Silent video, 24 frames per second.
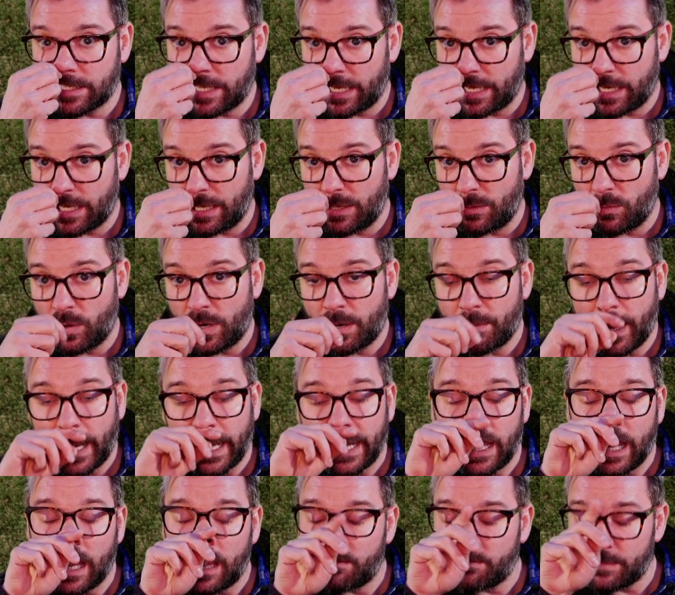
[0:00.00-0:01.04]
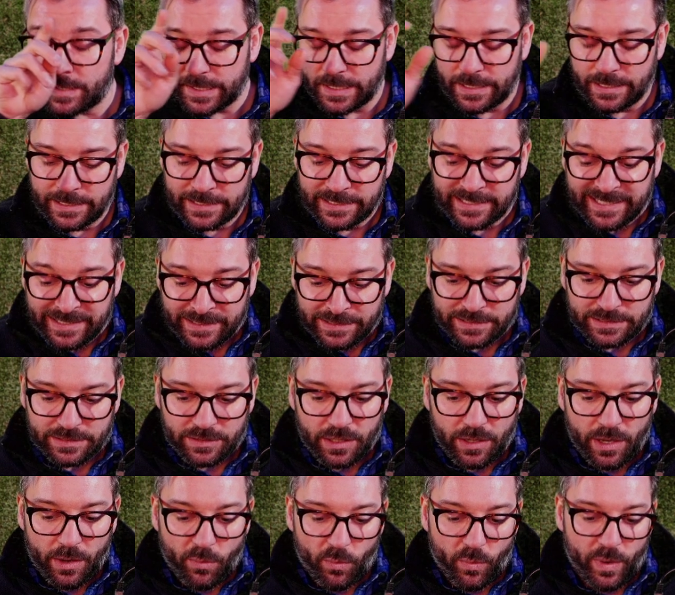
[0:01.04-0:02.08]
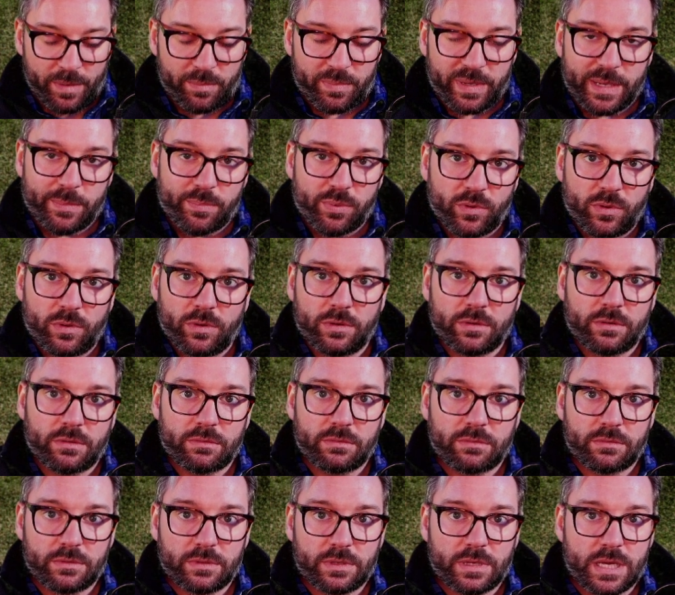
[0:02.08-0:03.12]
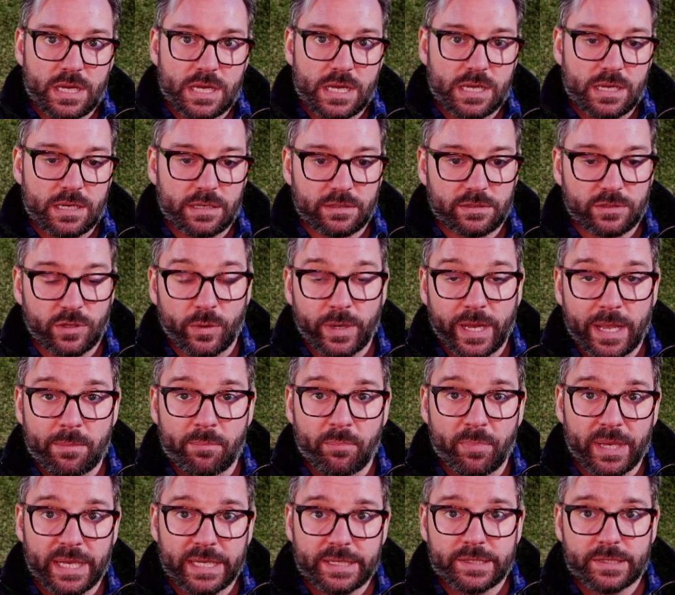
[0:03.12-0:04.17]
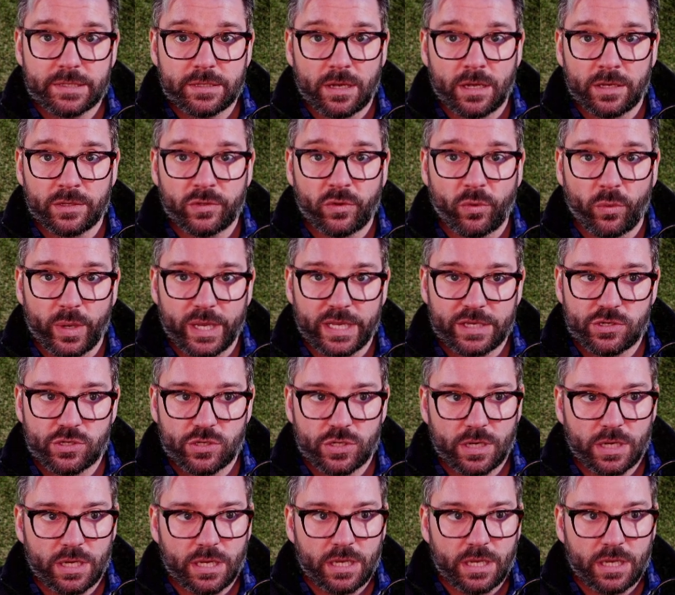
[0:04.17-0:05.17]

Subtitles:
Like in one of my games, when people donate bits on Twitch,